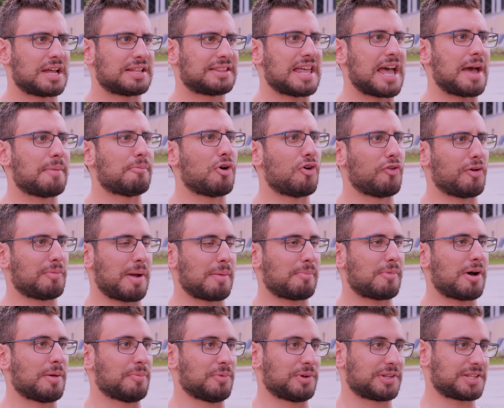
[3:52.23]
at that moment, my
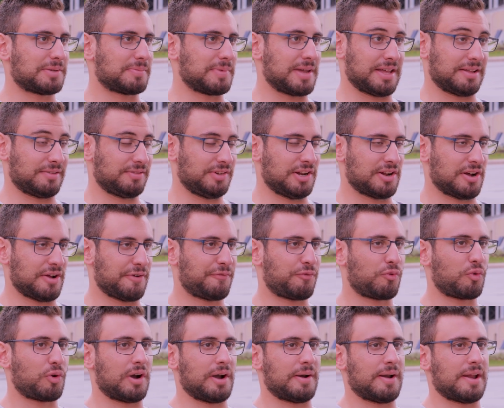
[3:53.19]
mom looked at me at, you know, at
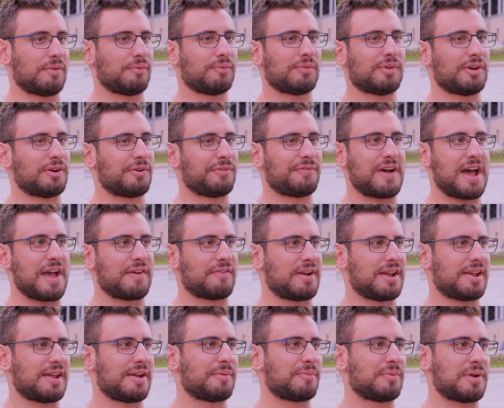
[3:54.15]
5
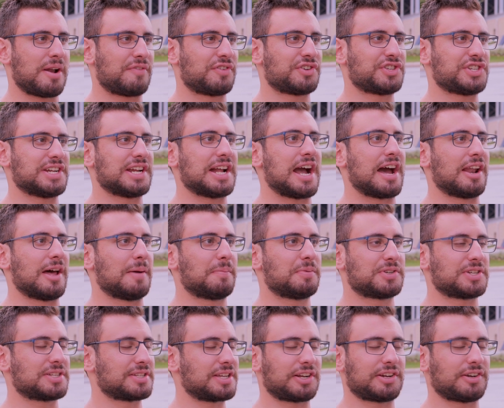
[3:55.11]
a.m. whenever she got up,
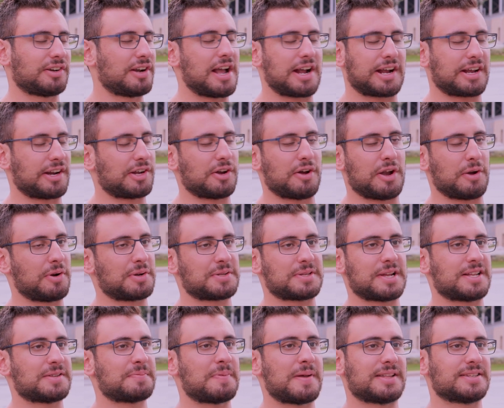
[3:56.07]
and she's like, you're not going to go anywhere
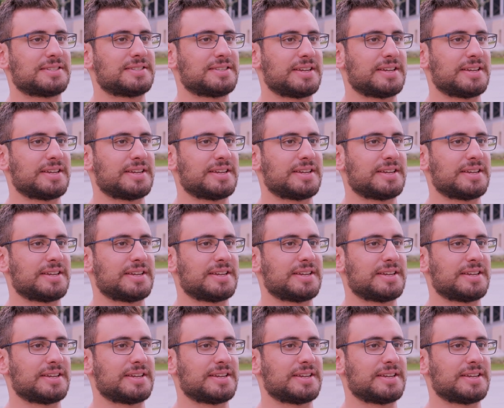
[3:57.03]
besides Penn